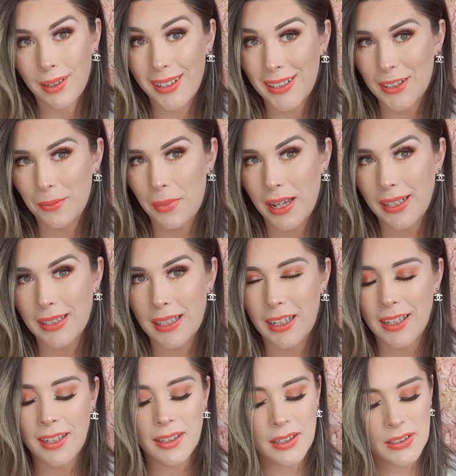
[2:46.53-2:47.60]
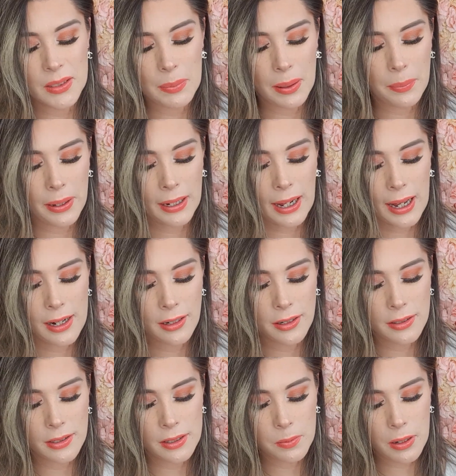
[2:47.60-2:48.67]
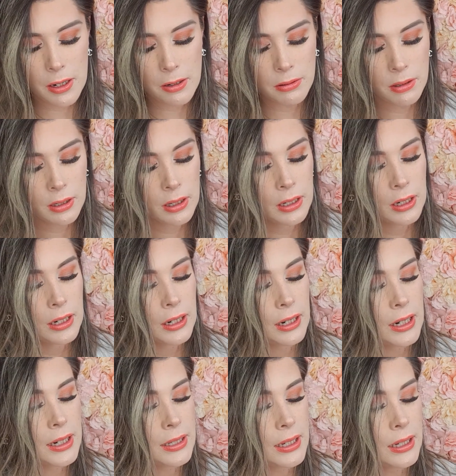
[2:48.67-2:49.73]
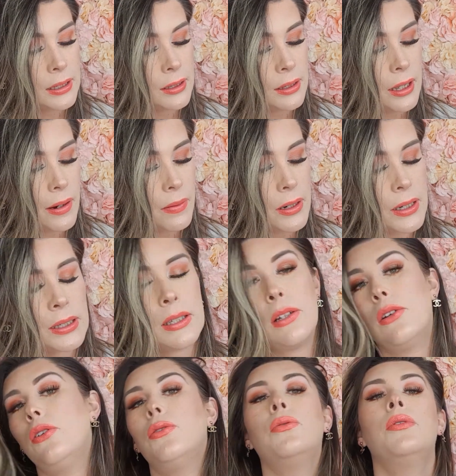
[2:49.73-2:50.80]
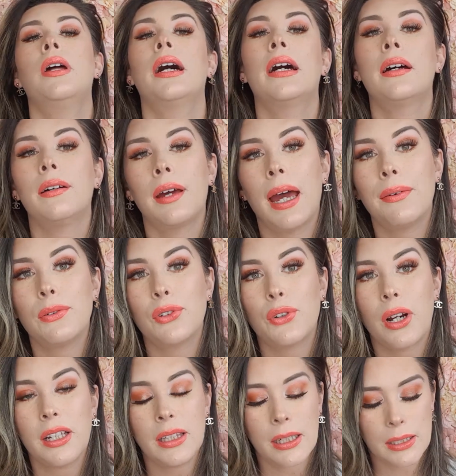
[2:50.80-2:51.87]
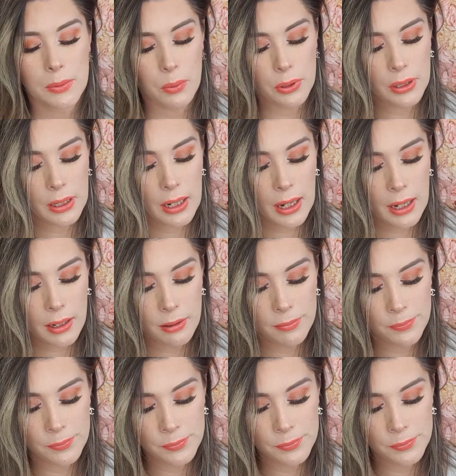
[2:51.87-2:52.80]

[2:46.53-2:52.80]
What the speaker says: is amazing. This is by Penhaligons as well. And then there is Luna. I haven't tried this one yet.